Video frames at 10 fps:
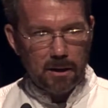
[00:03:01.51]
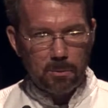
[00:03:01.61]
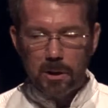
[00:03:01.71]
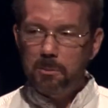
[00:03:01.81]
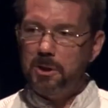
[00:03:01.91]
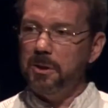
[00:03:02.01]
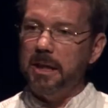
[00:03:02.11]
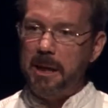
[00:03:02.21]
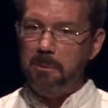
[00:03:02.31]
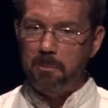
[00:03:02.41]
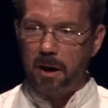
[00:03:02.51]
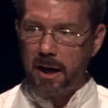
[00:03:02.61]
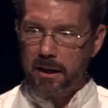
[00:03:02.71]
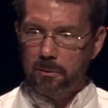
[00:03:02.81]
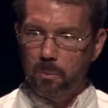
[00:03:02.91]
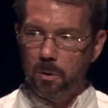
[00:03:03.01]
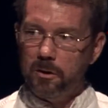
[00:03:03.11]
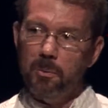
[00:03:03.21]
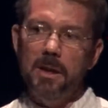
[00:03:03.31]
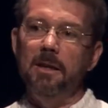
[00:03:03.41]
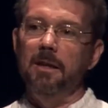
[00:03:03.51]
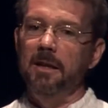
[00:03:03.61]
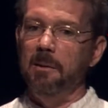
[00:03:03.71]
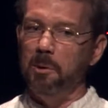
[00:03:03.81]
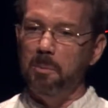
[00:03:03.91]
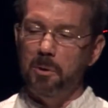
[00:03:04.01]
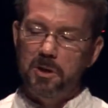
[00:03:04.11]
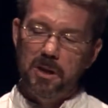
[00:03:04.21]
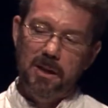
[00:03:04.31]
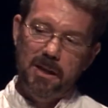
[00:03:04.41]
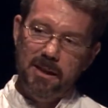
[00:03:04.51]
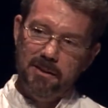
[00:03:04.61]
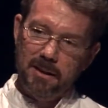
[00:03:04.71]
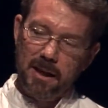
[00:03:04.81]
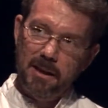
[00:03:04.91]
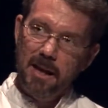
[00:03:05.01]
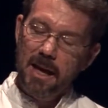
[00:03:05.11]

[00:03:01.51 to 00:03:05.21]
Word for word: really want you to keep in mind once we get to the demo portion is that